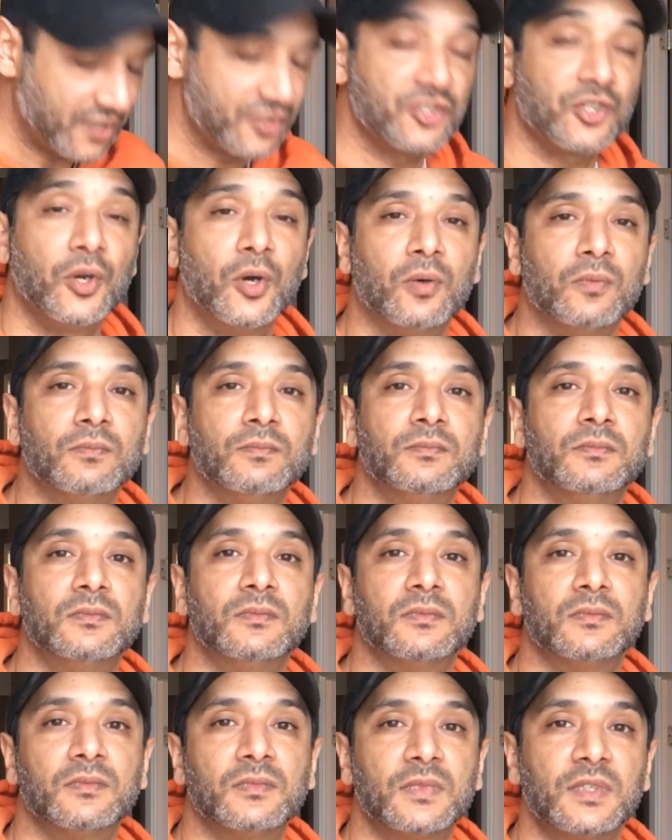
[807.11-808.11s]
So
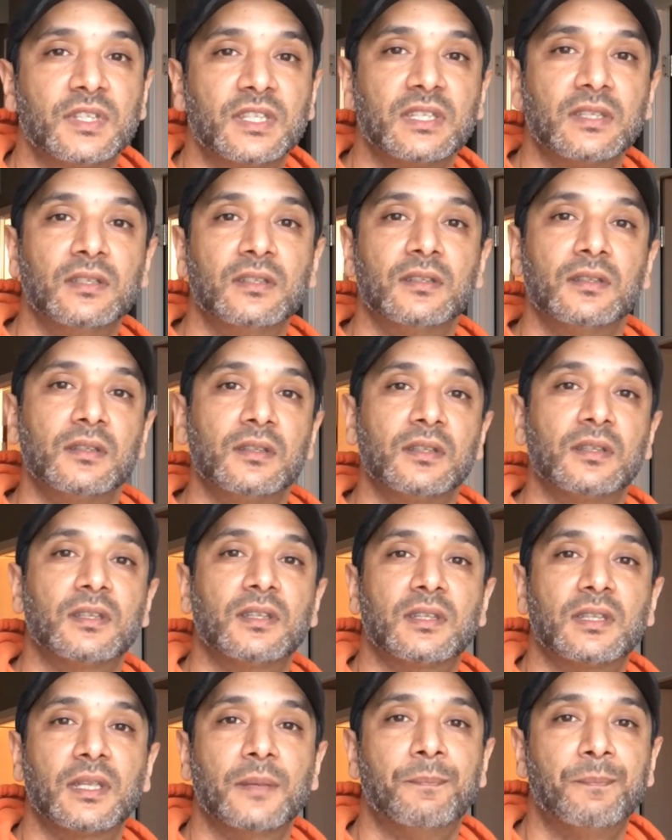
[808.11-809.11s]

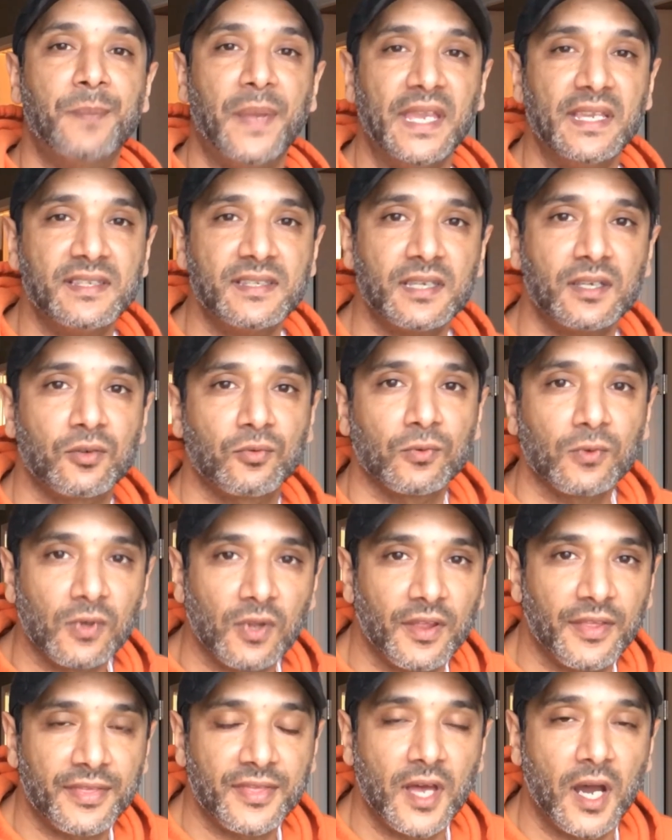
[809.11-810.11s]
the basic
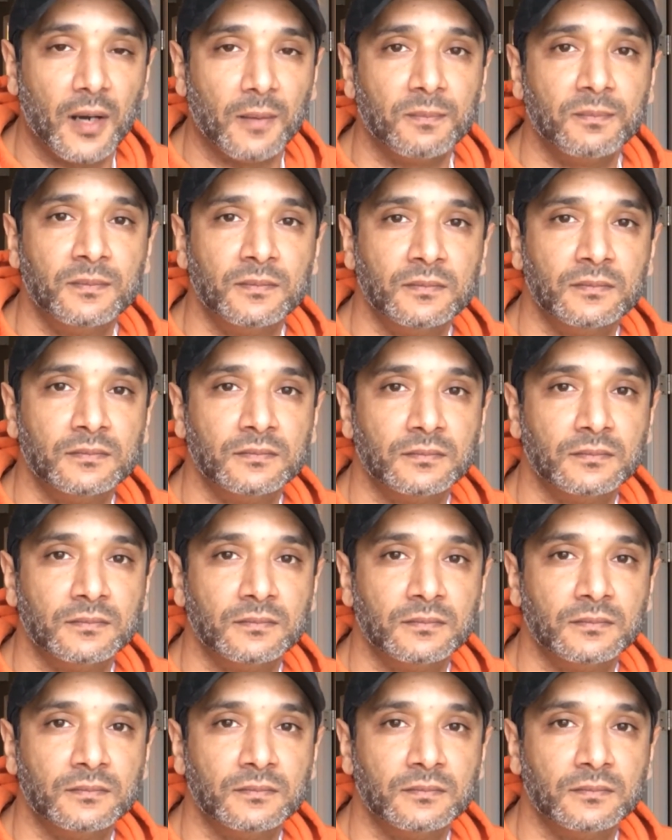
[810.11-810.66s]
rule of thumb